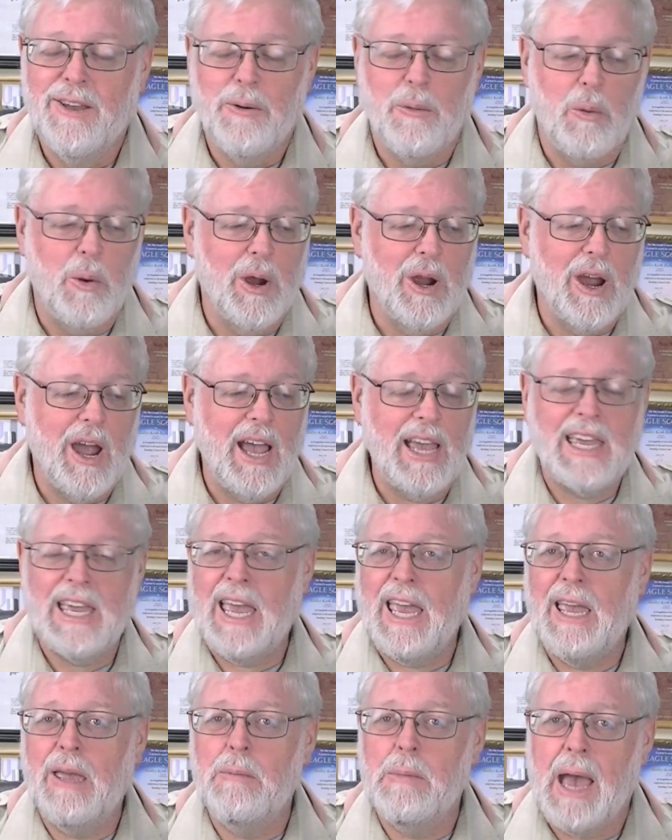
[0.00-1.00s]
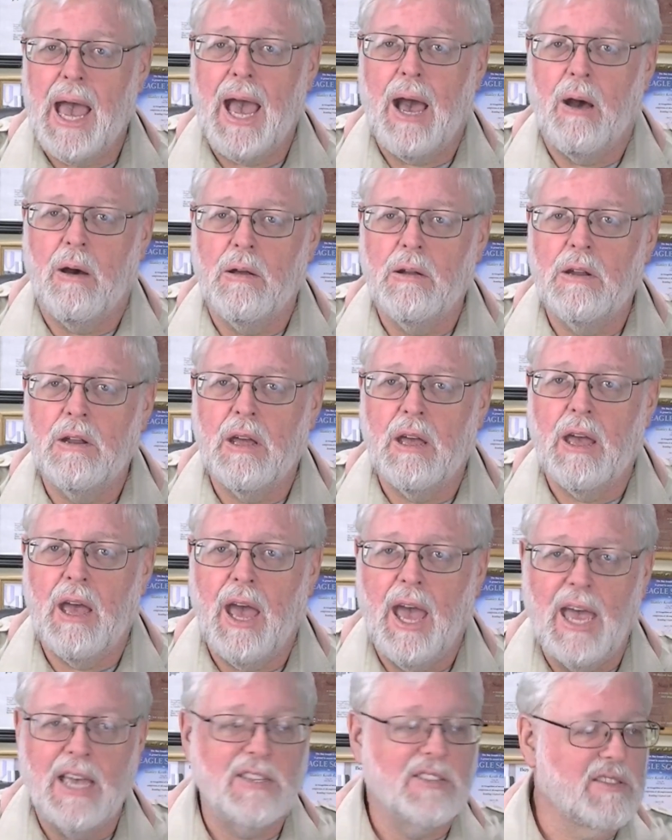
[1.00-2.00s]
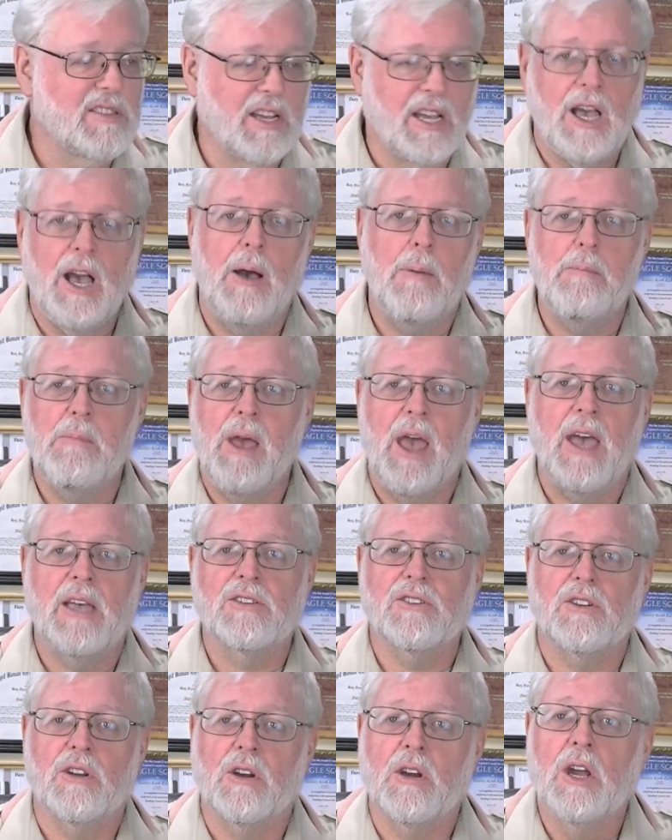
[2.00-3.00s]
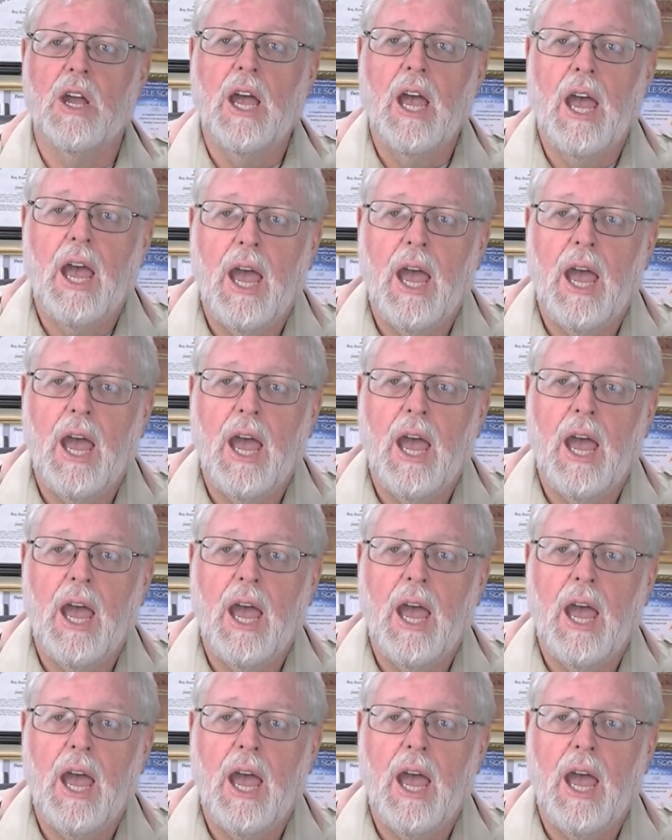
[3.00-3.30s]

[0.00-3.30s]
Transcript: where I came out as the Cub Master,